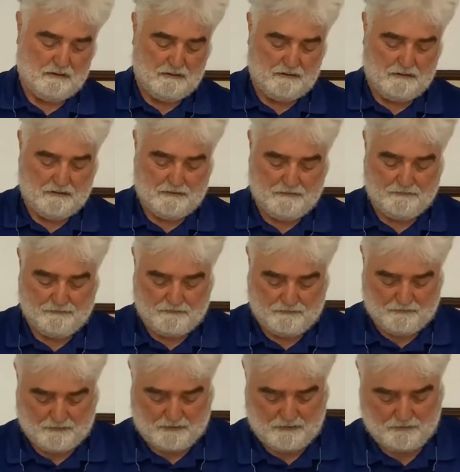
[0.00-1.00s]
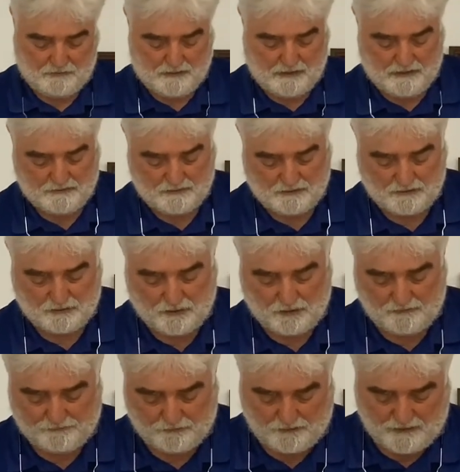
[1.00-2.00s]
Okay, it's going to
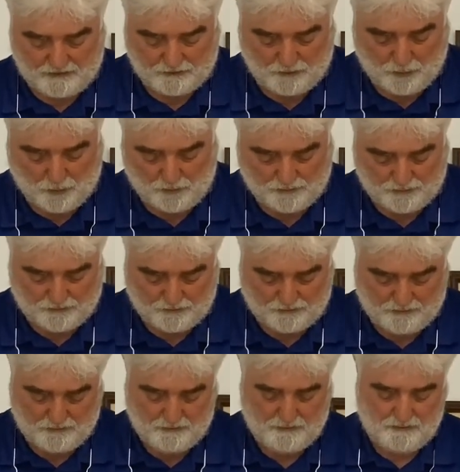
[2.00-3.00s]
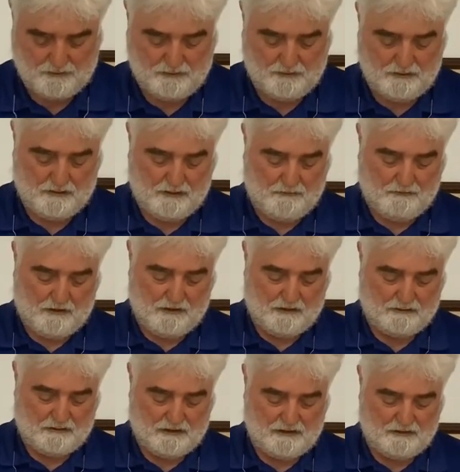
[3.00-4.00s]
call for a 1/4
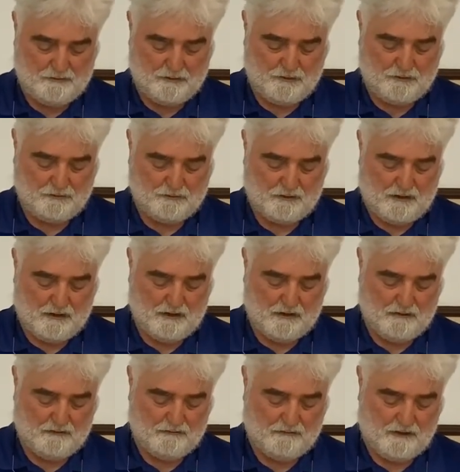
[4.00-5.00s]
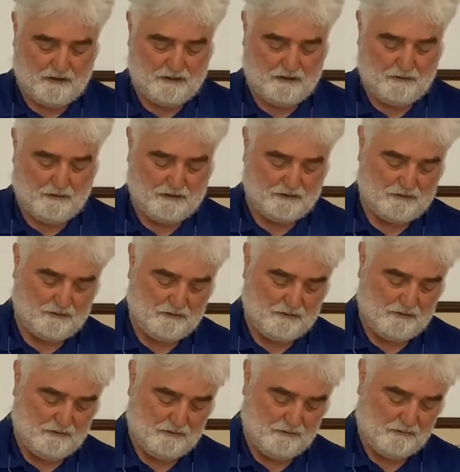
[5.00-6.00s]
teaspoon of honey
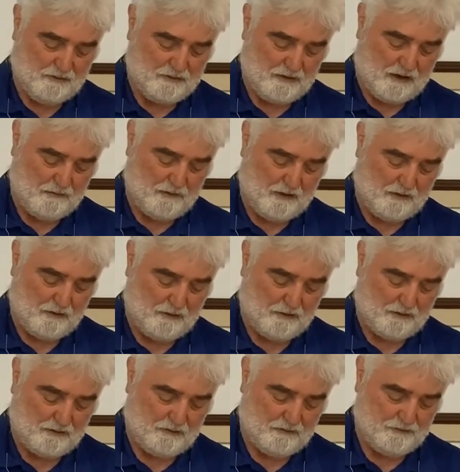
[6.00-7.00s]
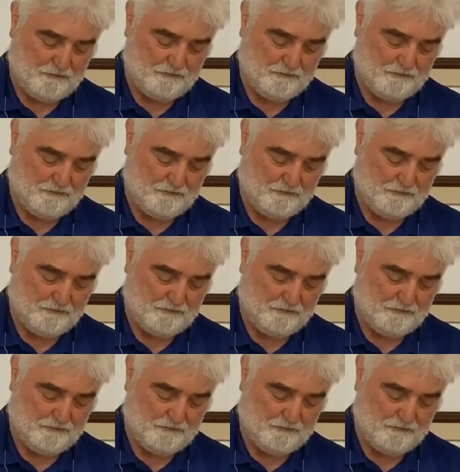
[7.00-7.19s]
mustard, which I made earlier.